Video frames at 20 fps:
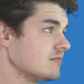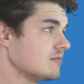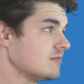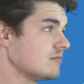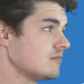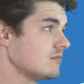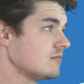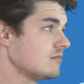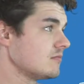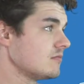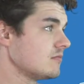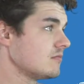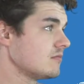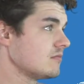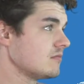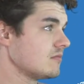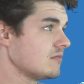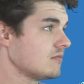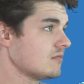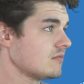
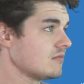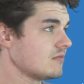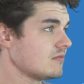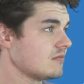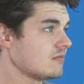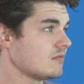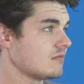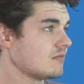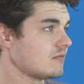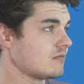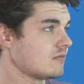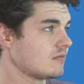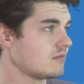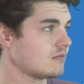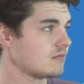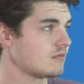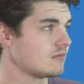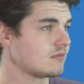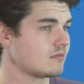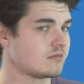
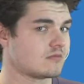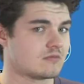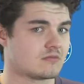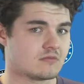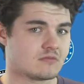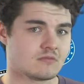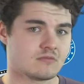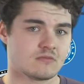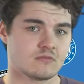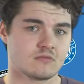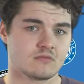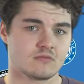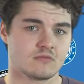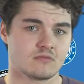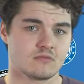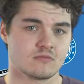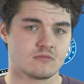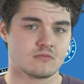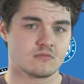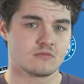
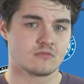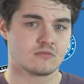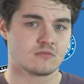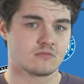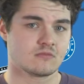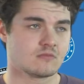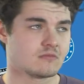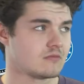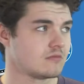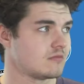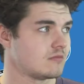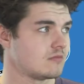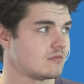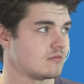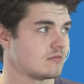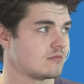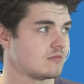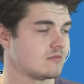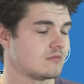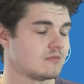
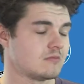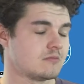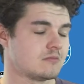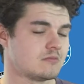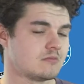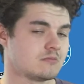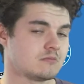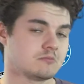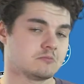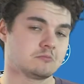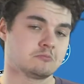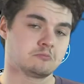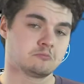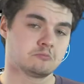(silent)